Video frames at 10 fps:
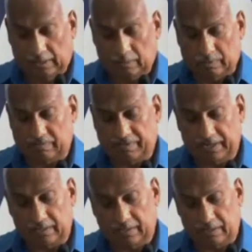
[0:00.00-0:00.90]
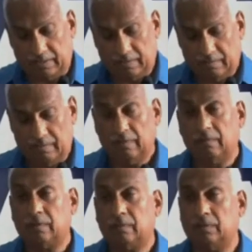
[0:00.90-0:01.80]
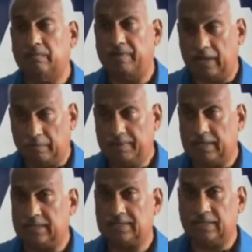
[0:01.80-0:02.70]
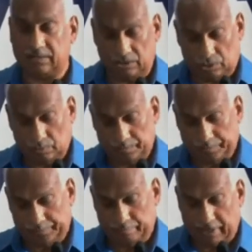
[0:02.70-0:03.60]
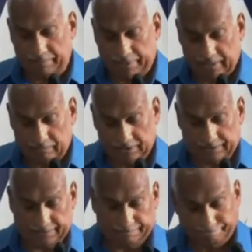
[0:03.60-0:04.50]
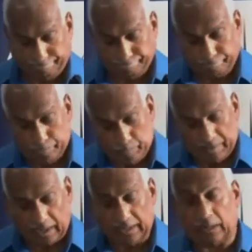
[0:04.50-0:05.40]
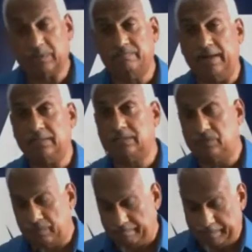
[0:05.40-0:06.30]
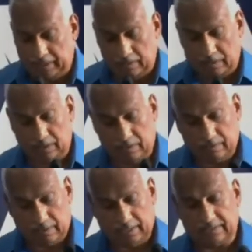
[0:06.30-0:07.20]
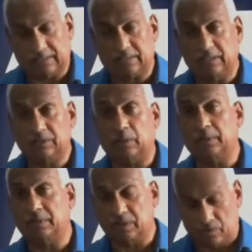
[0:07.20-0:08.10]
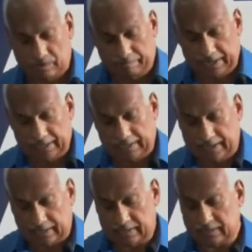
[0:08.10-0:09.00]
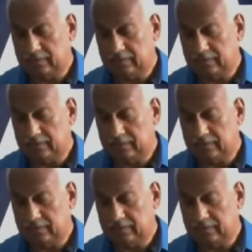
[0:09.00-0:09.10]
was finally developed and assented to by Parliament. And that was meant to repeal the existing Town and Country Planning Act.